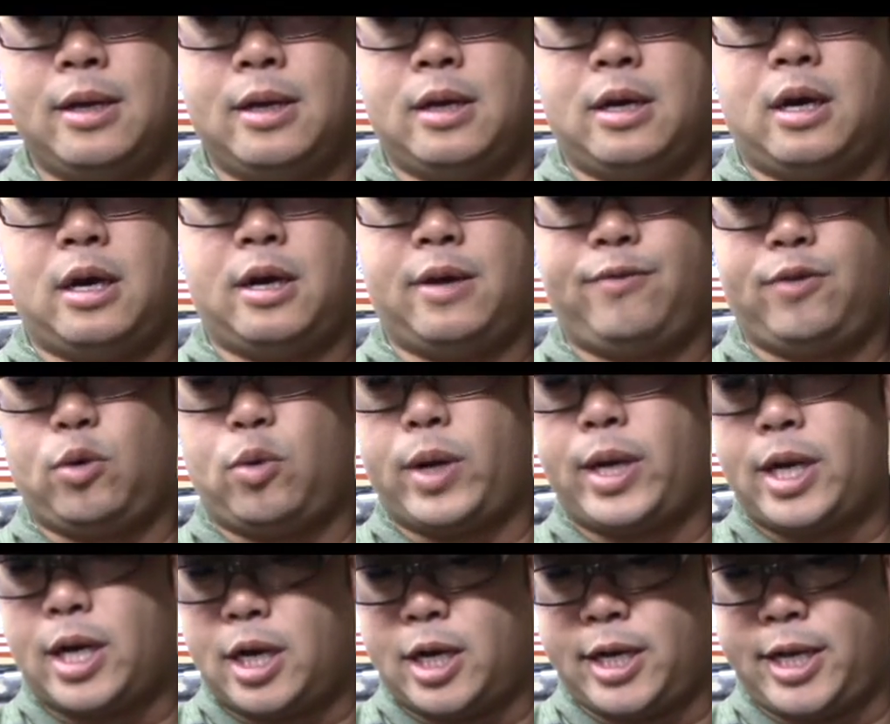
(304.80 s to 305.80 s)
if you
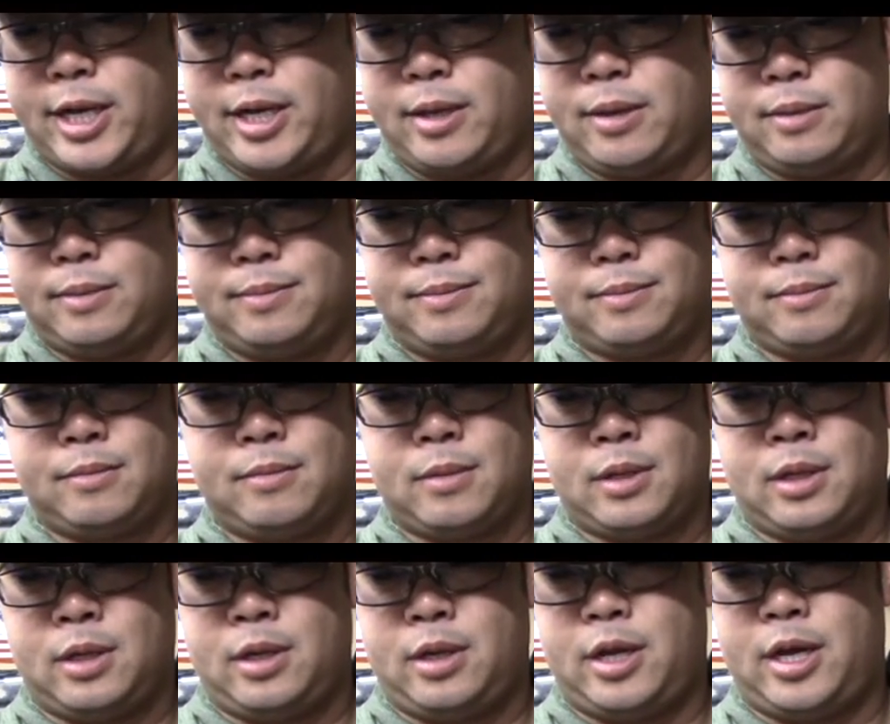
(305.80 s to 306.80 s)
went hunting
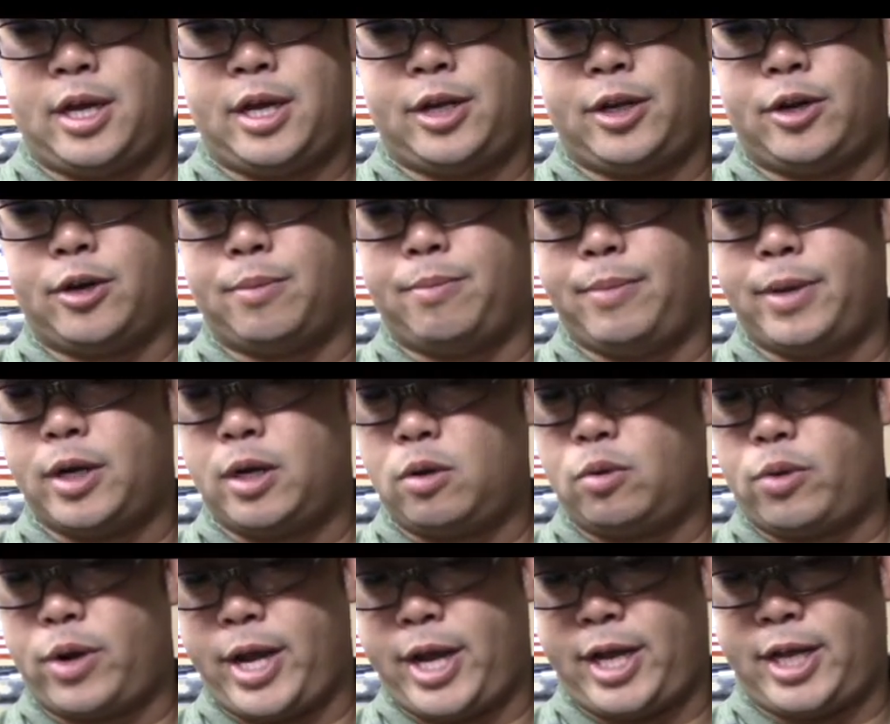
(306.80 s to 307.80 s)
and your middle
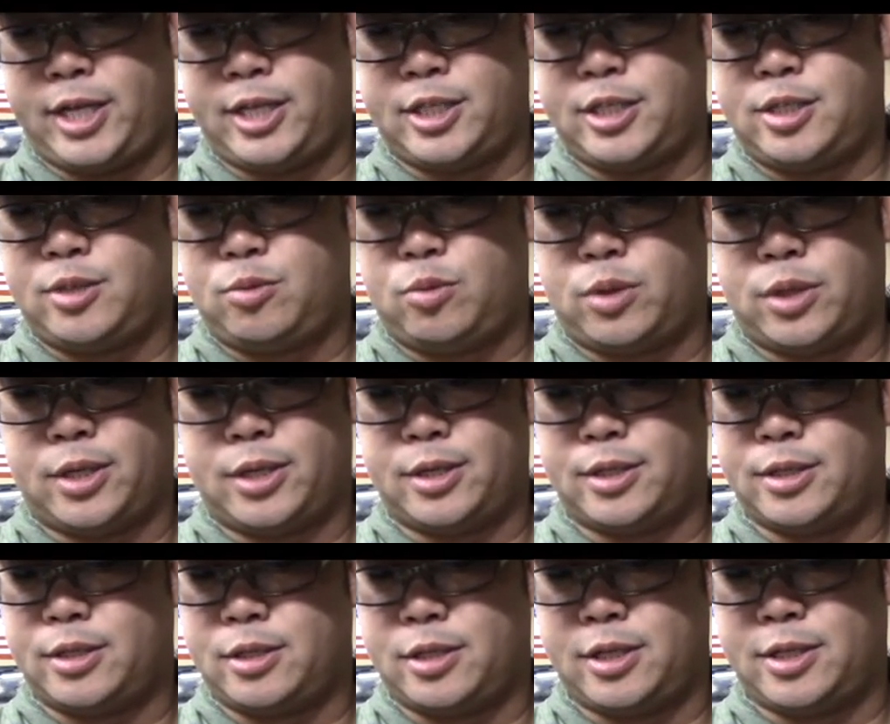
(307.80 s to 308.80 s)
range
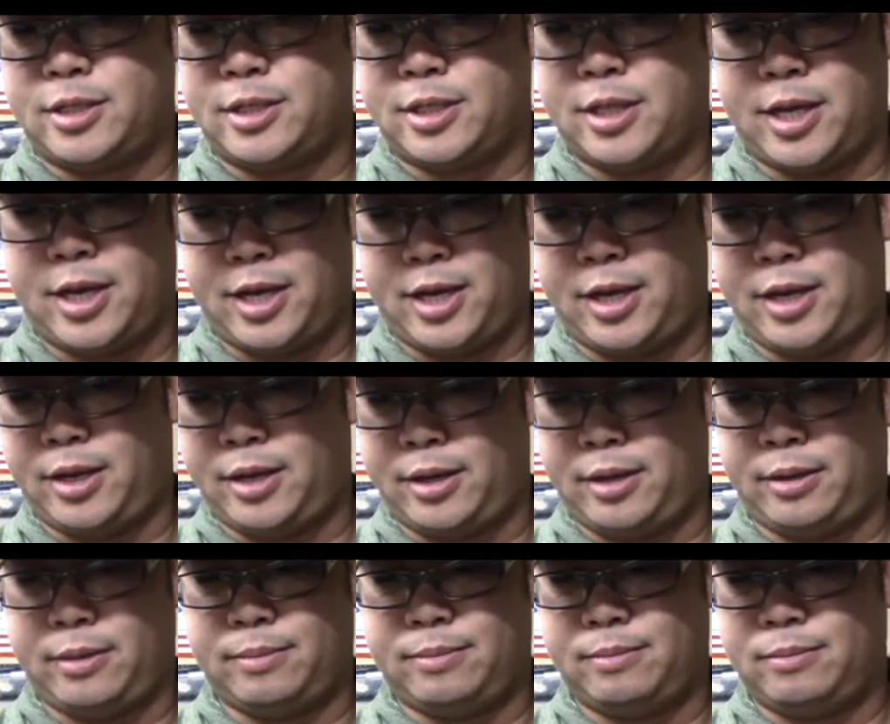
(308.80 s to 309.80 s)
was, let's
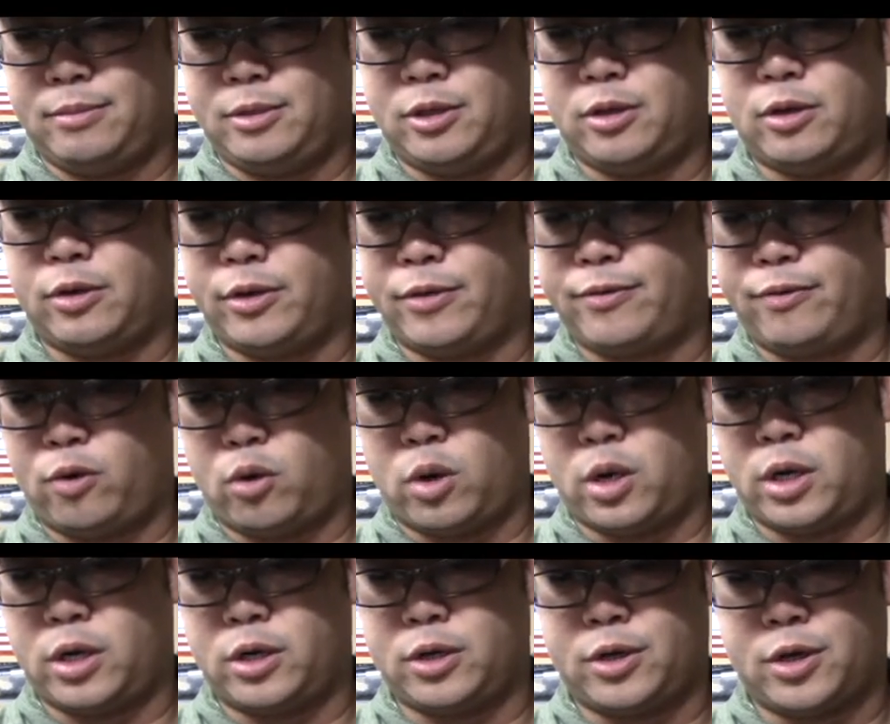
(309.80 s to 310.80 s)
say, you know, your
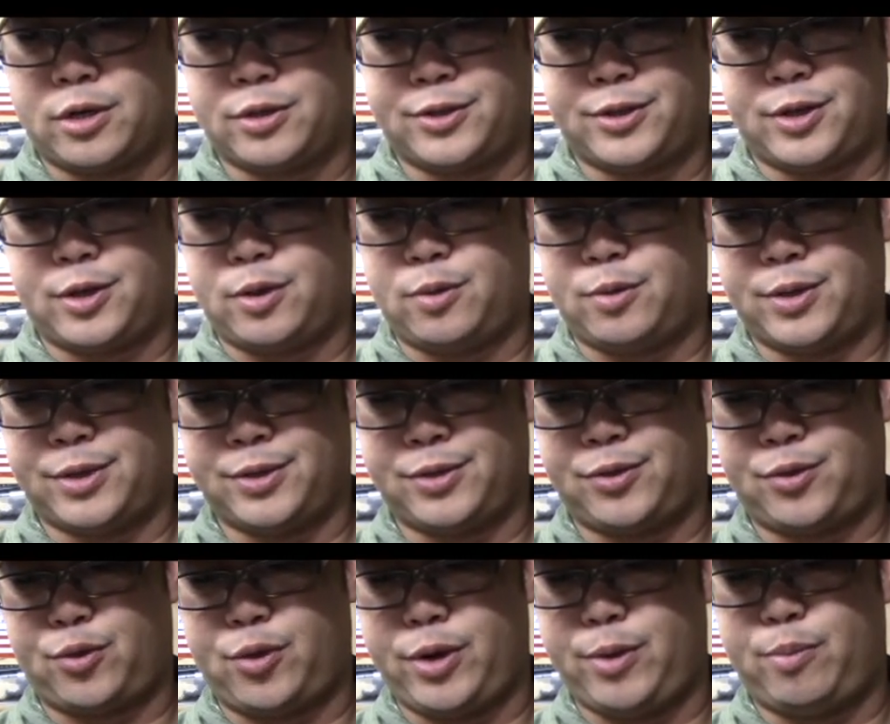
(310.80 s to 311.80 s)
400 yard zero was
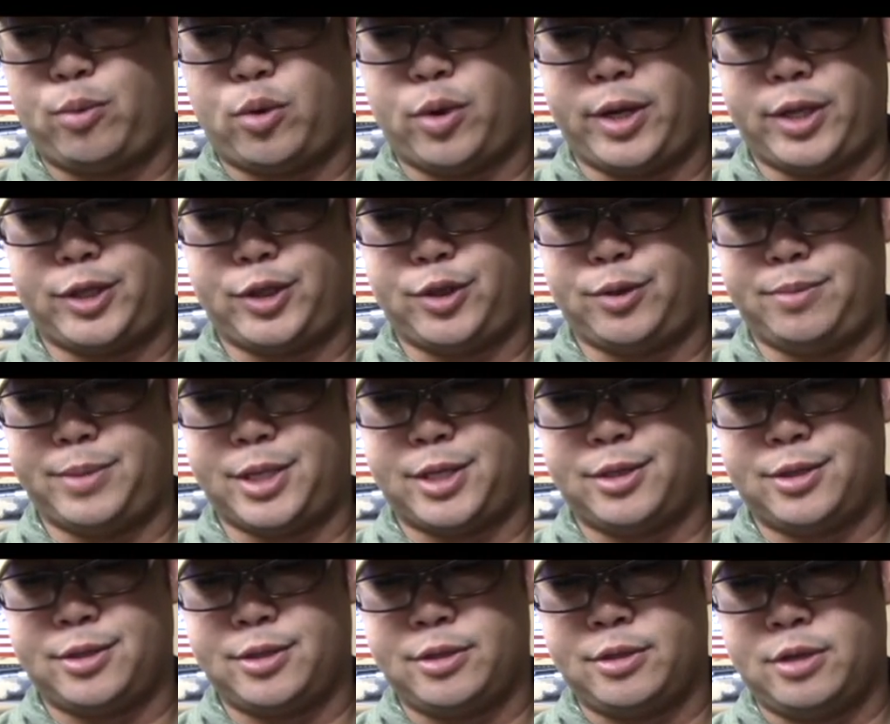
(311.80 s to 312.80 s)
3.2
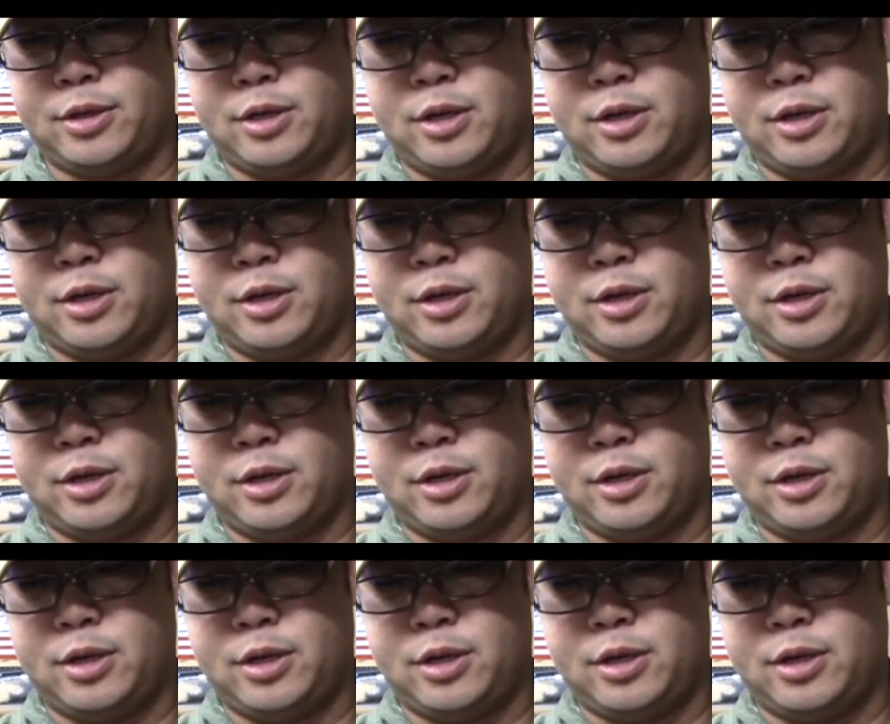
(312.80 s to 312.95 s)
mils,